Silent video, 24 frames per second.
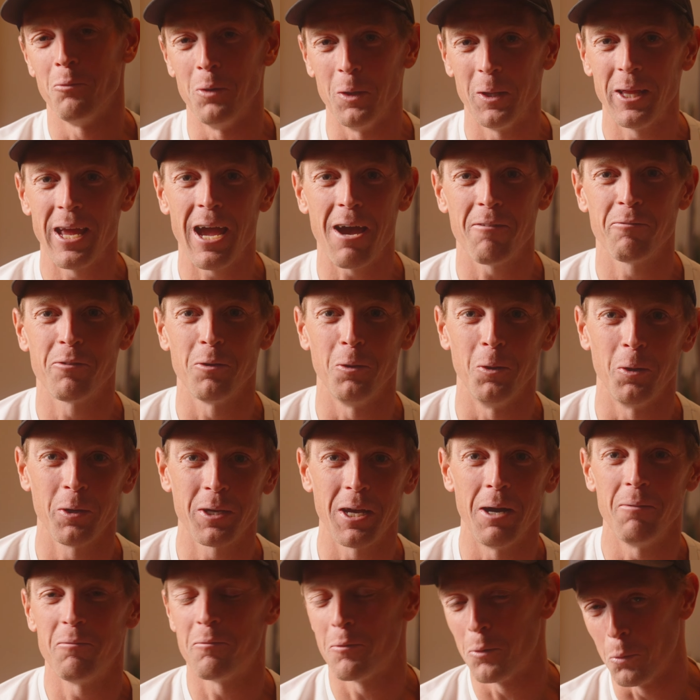really have to
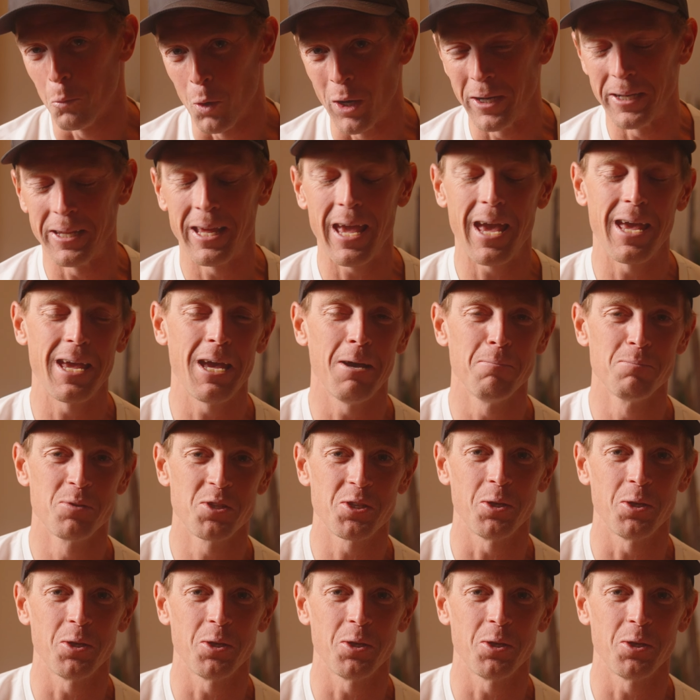look up for 1 km.